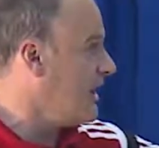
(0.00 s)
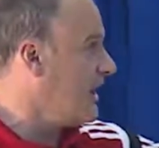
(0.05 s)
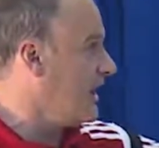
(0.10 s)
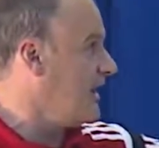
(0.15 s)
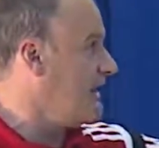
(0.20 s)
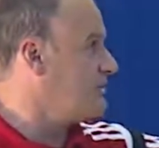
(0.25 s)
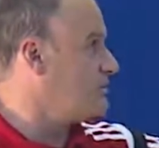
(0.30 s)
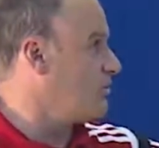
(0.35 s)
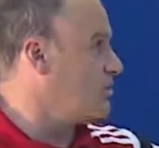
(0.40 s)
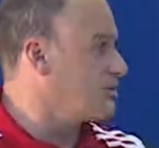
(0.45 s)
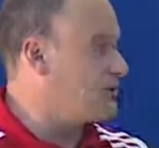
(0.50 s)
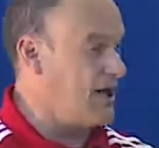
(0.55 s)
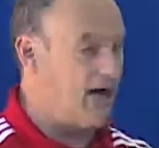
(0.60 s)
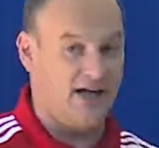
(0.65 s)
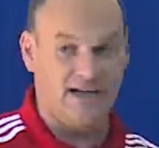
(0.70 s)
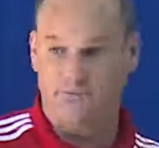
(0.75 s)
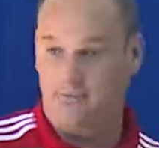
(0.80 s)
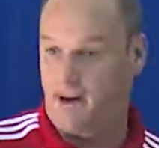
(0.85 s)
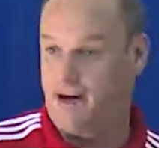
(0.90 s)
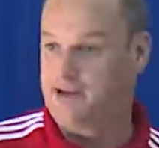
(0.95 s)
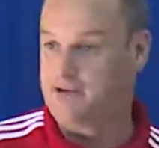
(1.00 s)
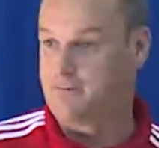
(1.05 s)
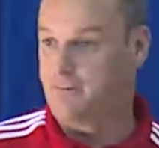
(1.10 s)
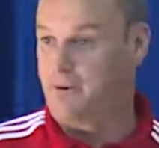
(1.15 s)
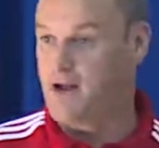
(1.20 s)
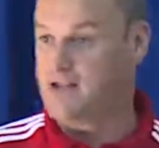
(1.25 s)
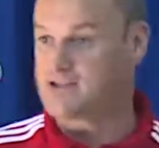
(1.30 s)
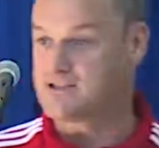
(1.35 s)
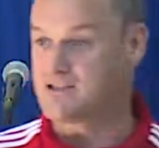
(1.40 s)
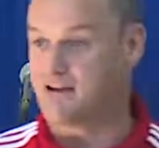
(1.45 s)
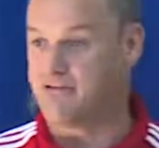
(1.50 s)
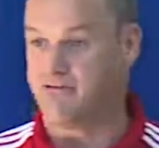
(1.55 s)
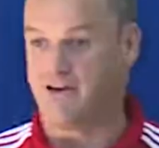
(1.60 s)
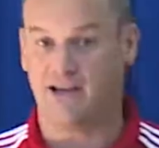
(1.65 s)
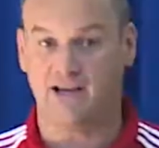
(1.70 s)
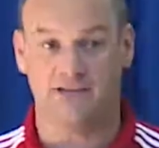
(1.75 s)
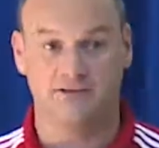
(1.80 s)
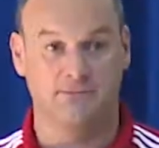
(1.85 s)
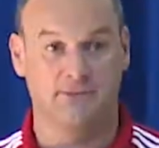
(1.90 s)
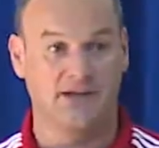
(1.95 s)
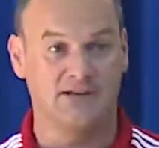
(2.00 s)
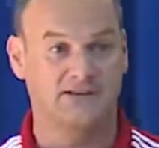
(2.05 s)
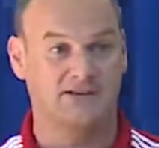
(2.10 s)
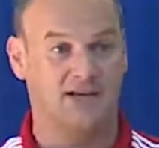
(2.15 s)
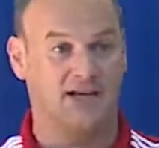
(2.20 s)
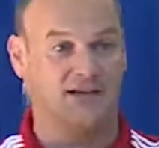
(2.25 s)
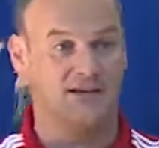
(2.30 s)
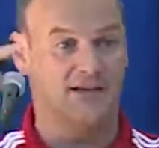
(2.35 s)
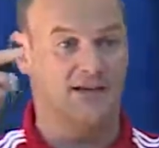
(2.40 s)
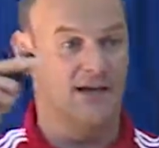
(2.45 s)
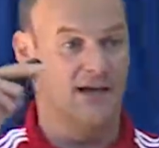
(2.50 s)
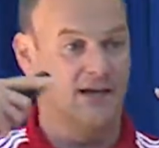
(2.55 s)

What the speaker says: It's organized by the Belgian FA. It means that